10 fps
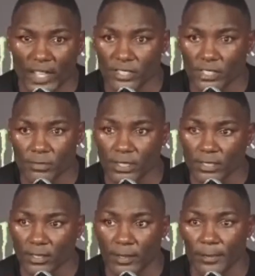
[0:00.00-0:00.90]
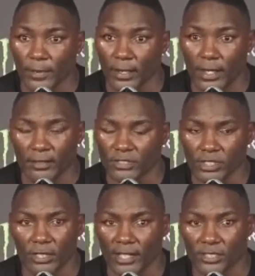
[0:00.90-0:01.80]
just me slipping, man. I
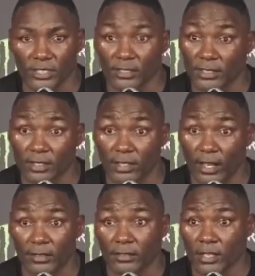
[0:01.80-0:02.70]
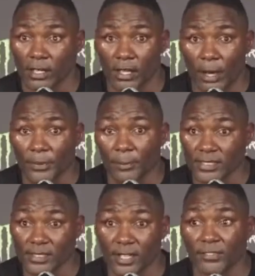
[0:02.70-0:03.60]
shouldn't have did that. Put
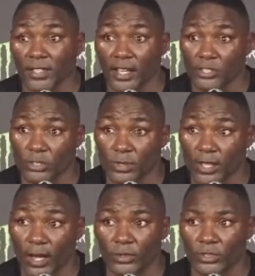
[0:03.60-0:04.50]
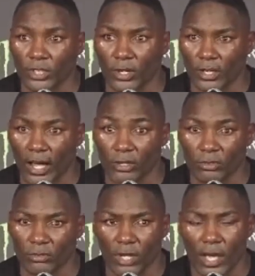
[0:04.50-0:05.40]
myself in danger with that one, you know, and
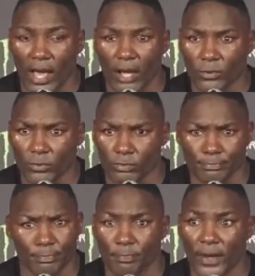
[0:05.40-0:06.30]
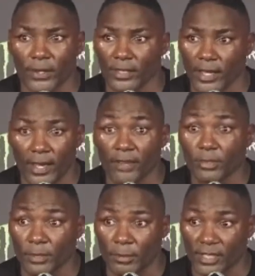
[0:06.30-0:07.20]
I barely
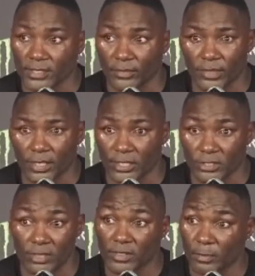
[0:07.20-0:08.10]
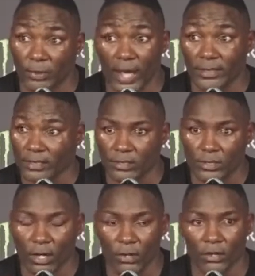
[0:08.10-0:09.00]
ever put myself in danger, even in practice,
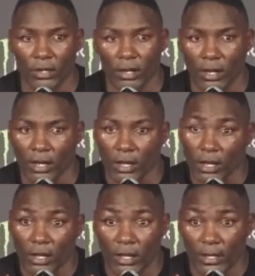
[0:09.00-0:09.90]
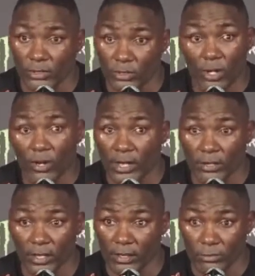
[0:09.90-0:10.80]
you know, and you know, I
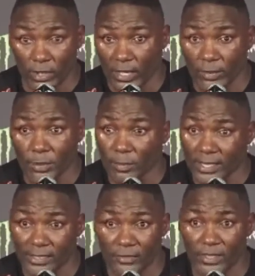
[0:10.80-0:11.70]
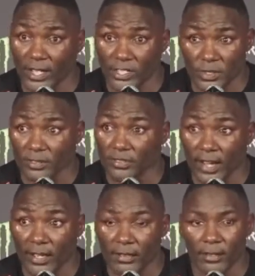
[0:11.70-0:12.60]
don't really ever put myself in danger in a
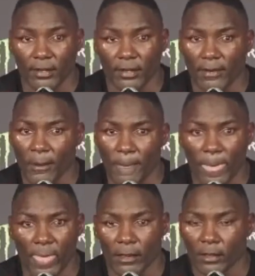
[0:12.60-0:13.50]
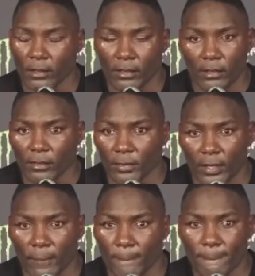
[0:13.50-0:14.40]
fight, but